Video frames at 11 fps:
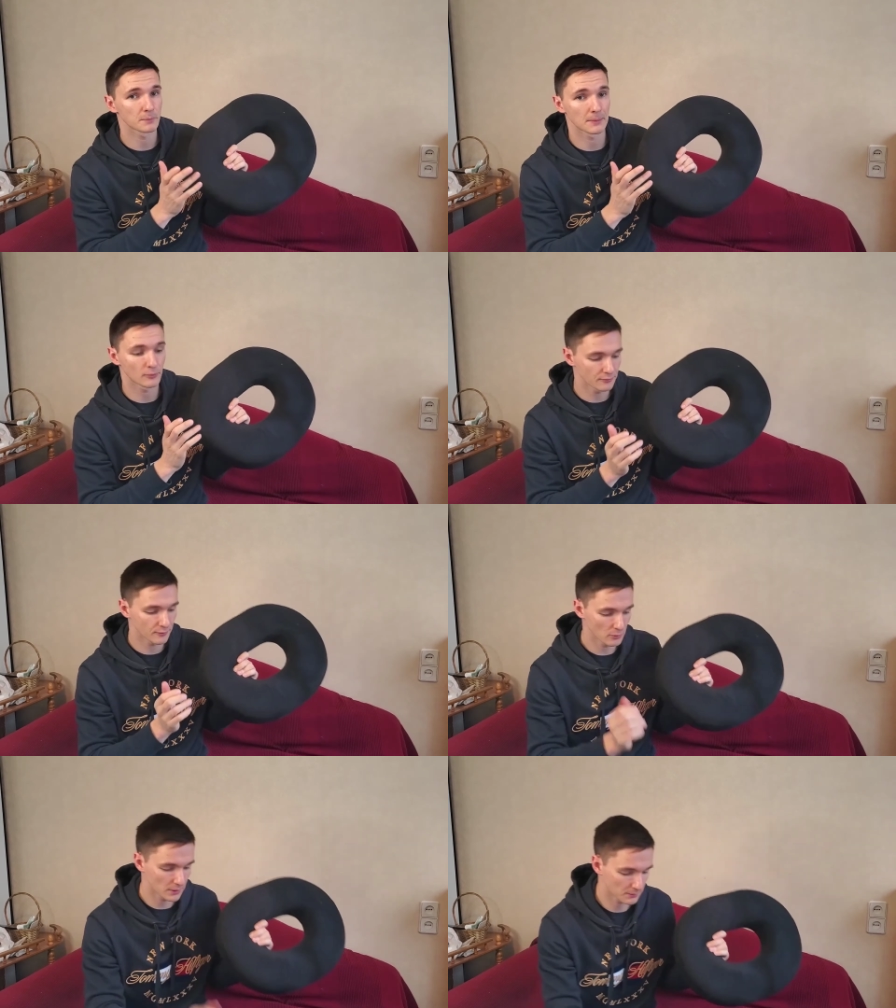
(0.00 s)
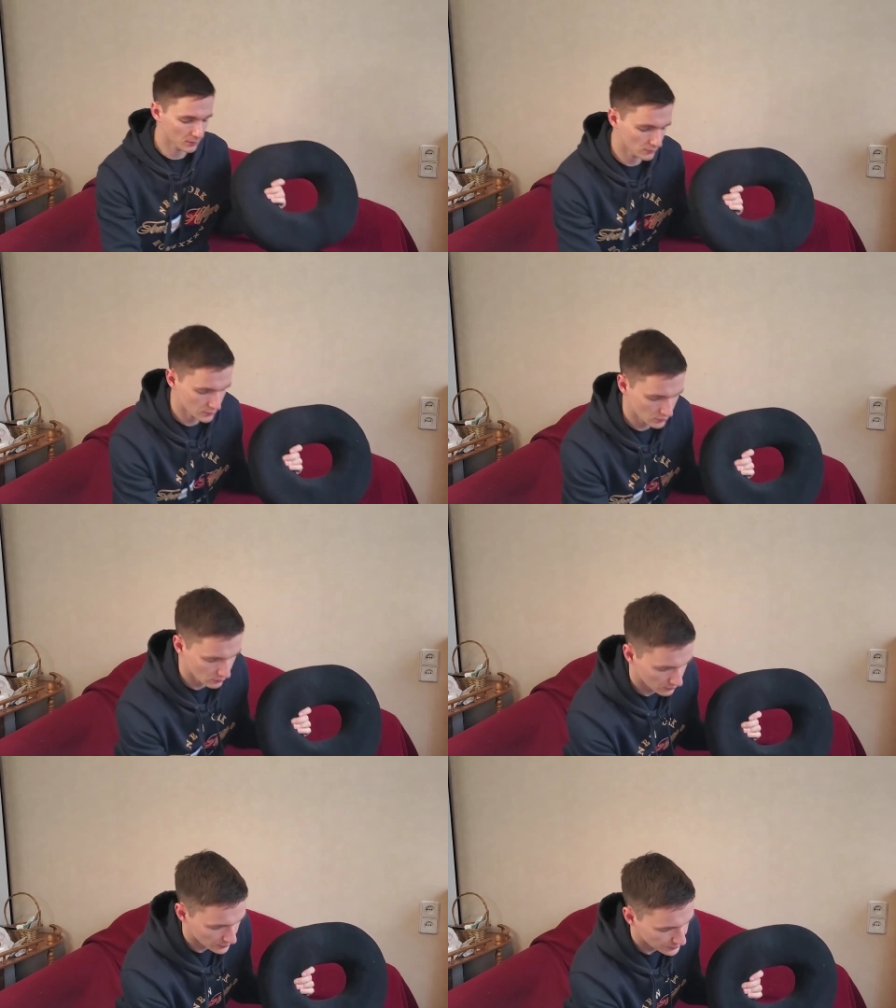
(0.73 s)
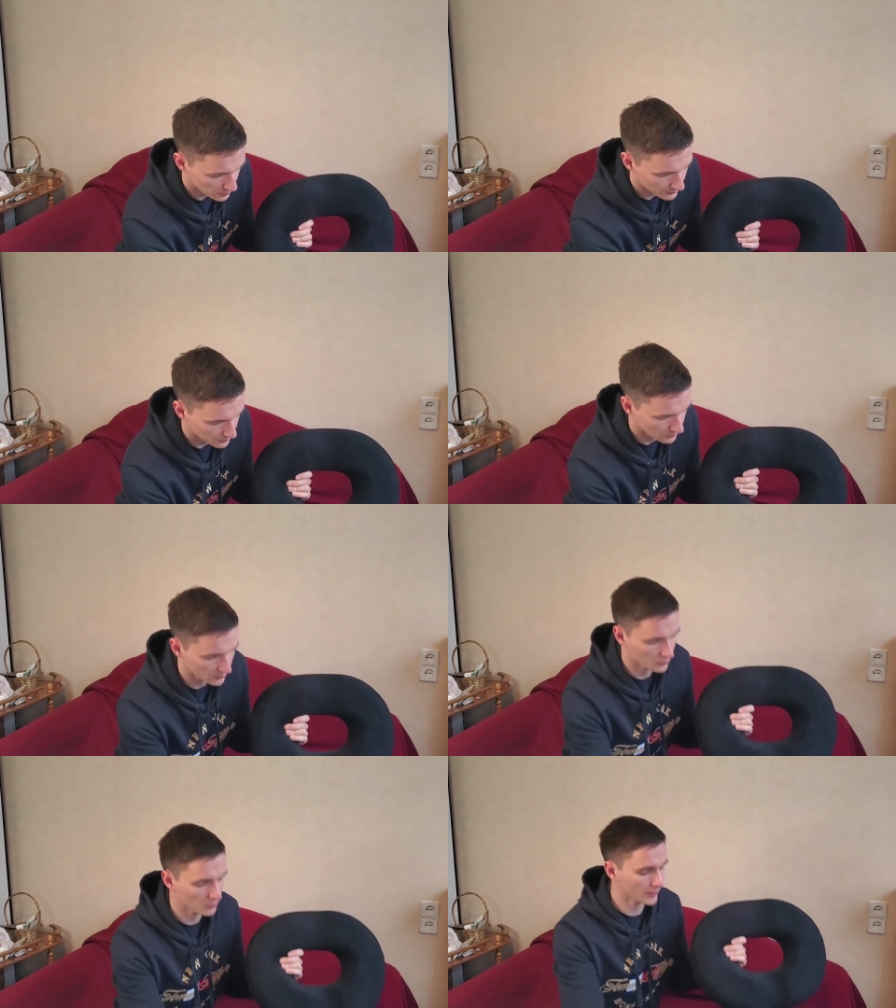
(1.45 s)
memory foam and I'm going to show you this one
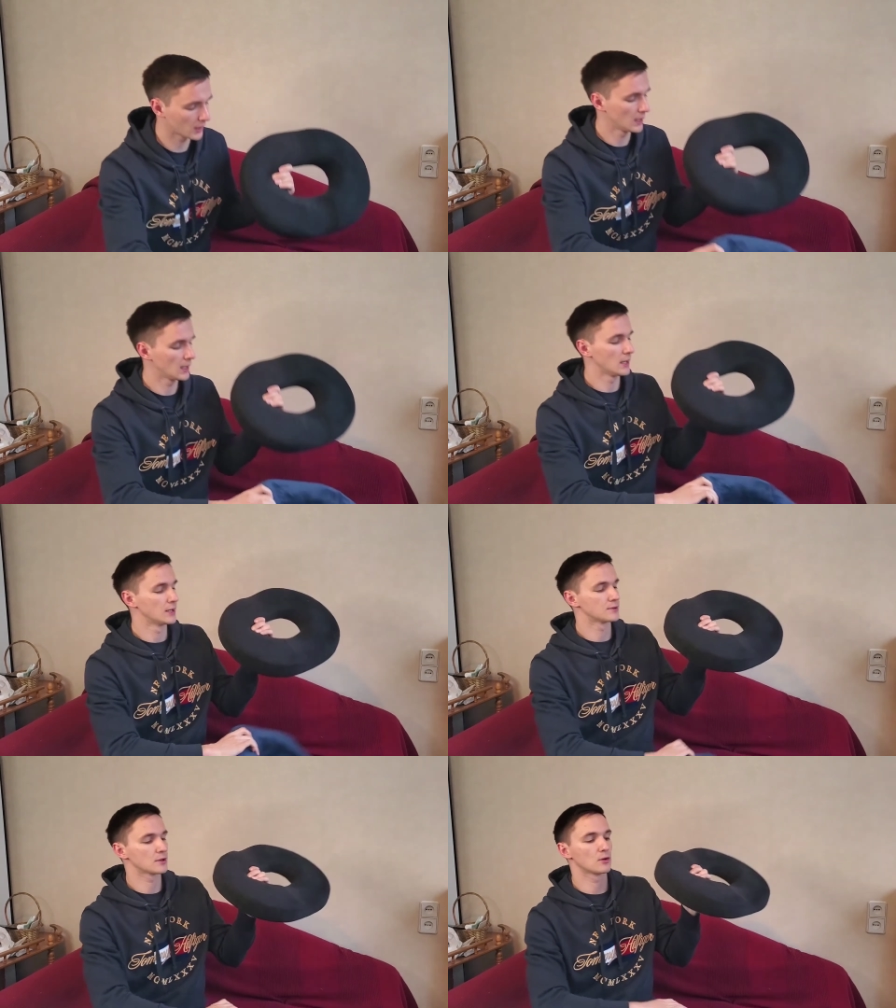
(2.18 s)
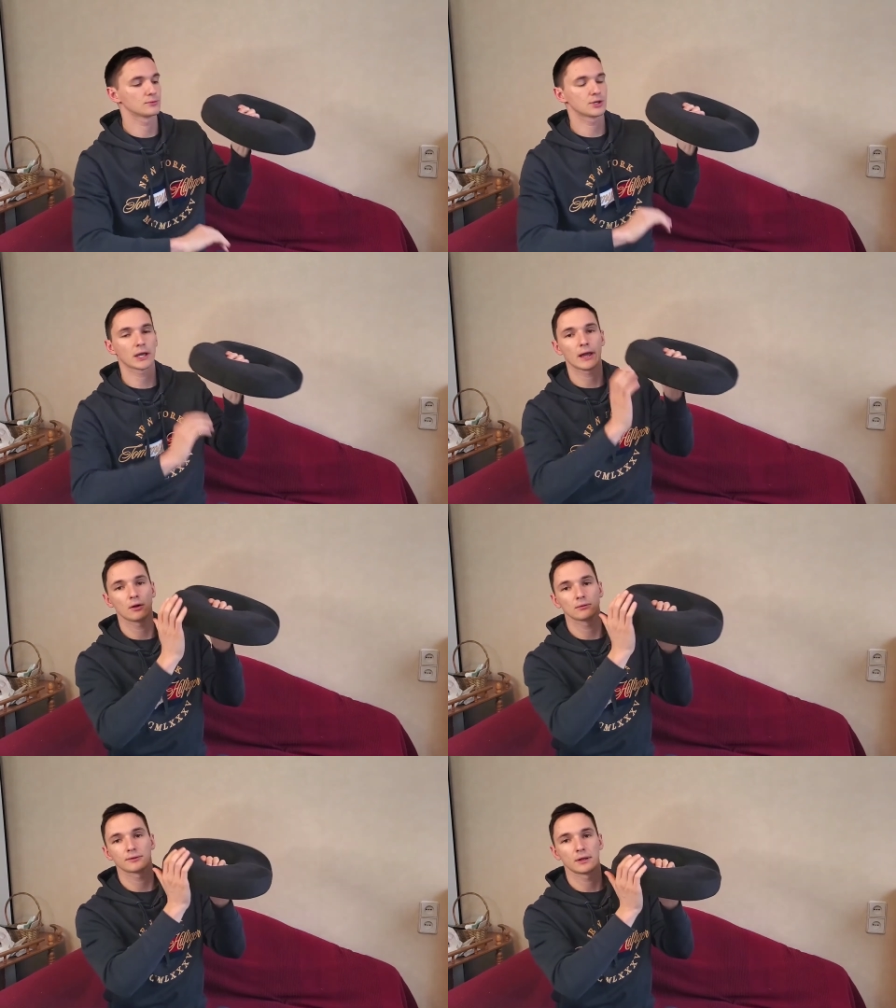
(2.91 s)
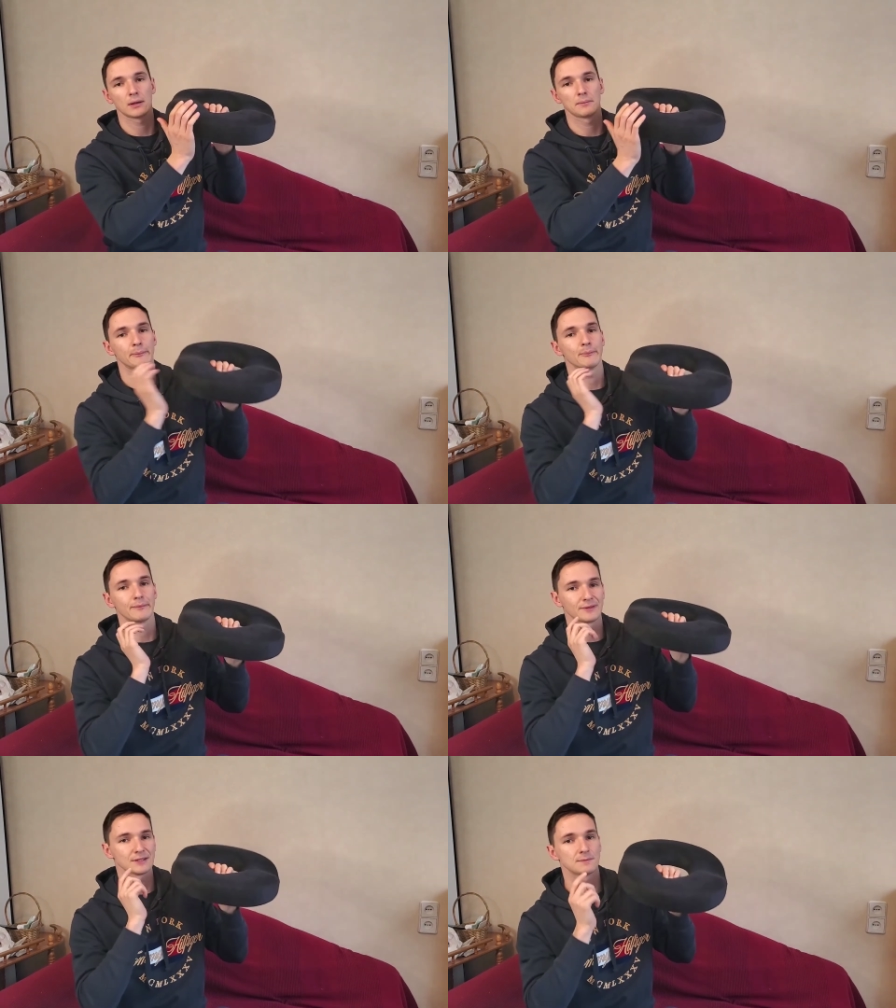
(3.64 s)
real quick so check out the
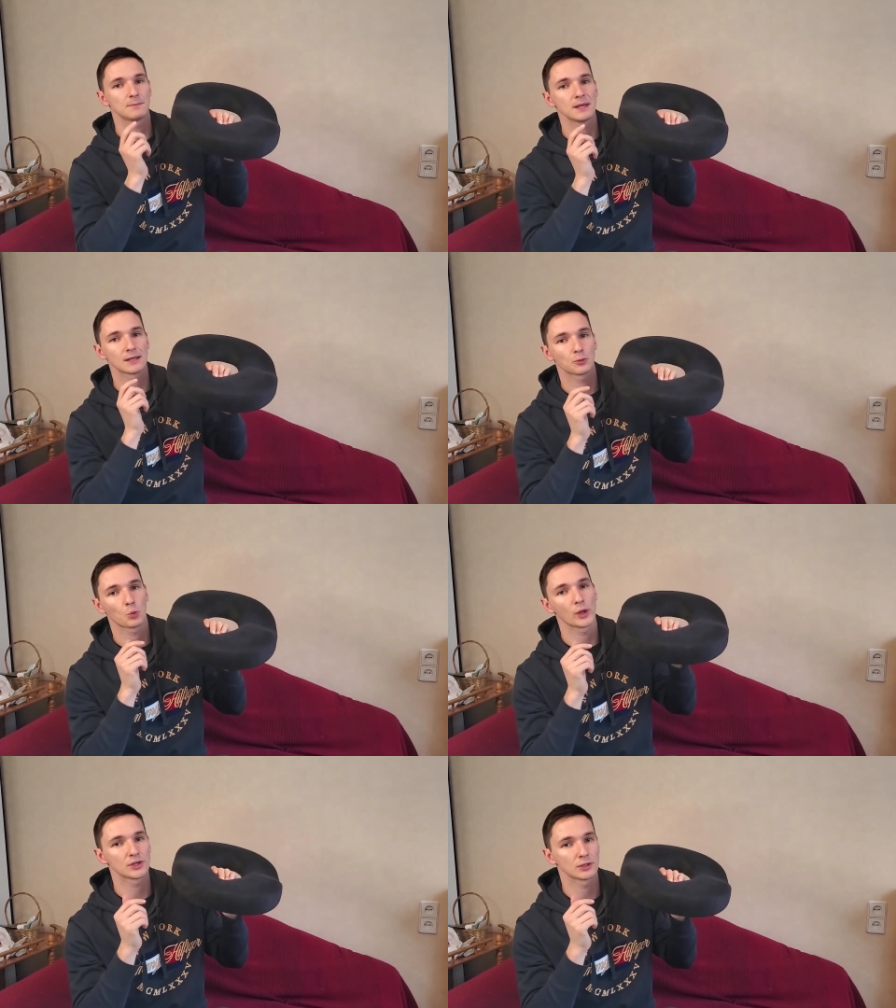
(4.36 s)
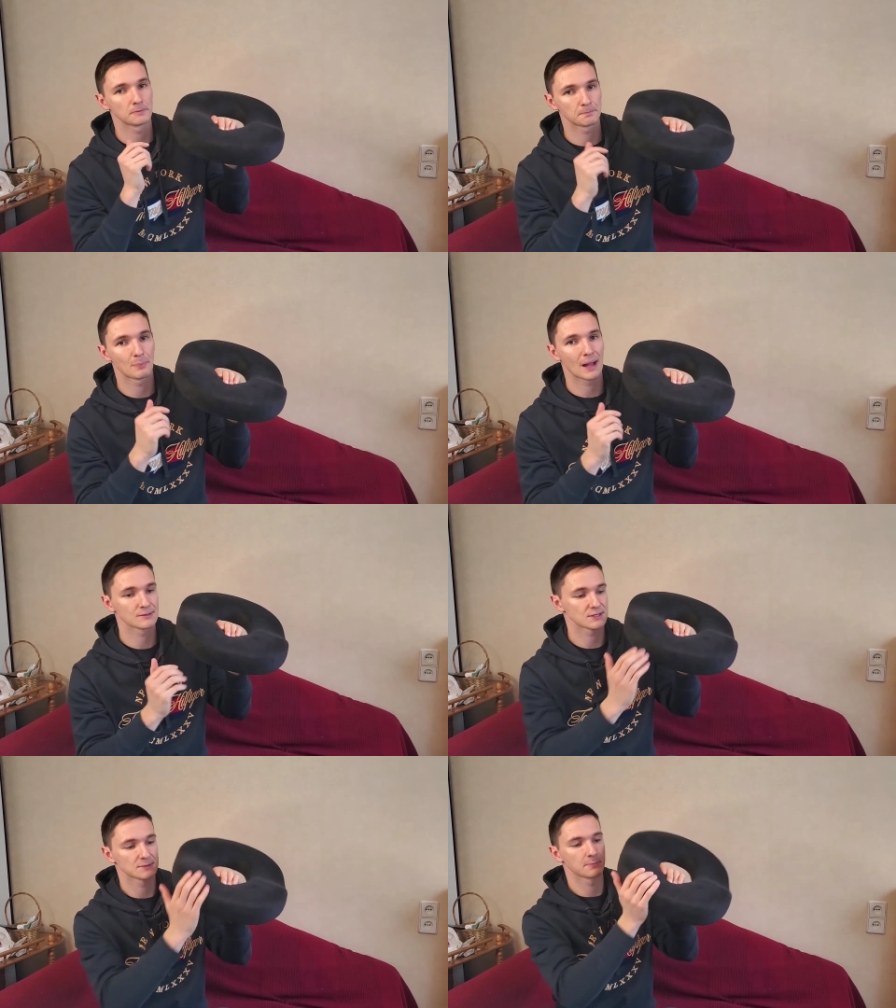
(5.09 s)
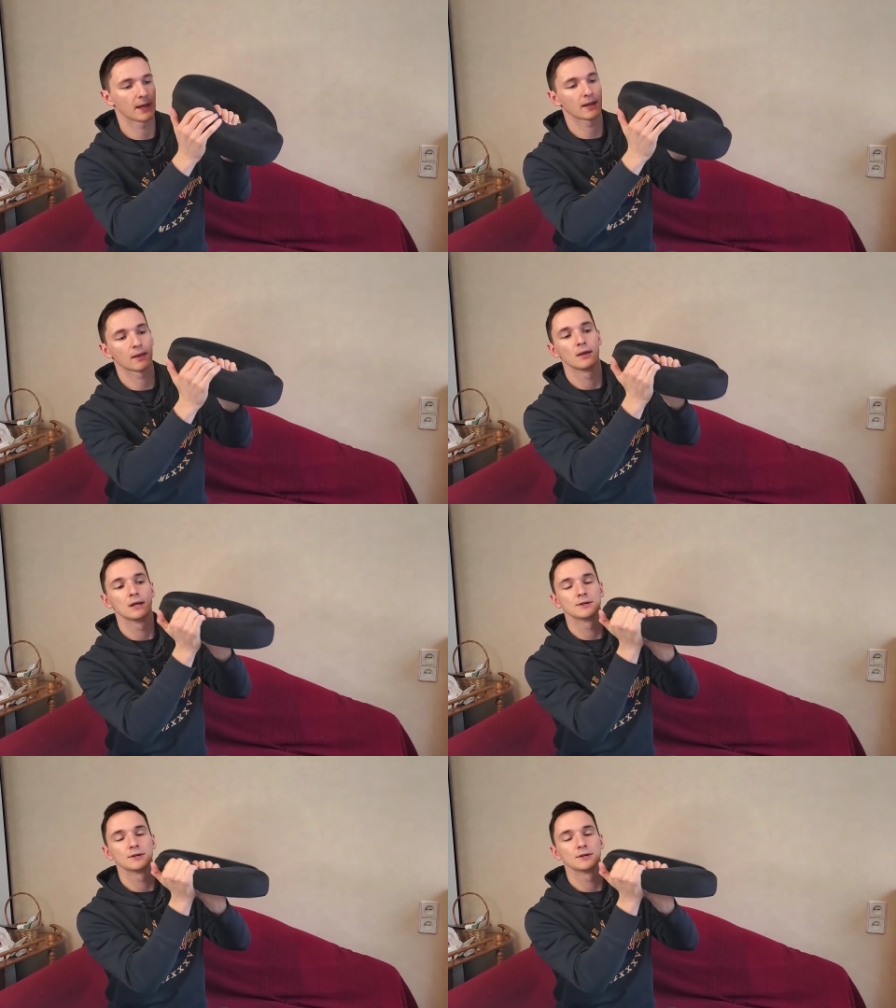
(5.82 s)
the speed at which it bounces back.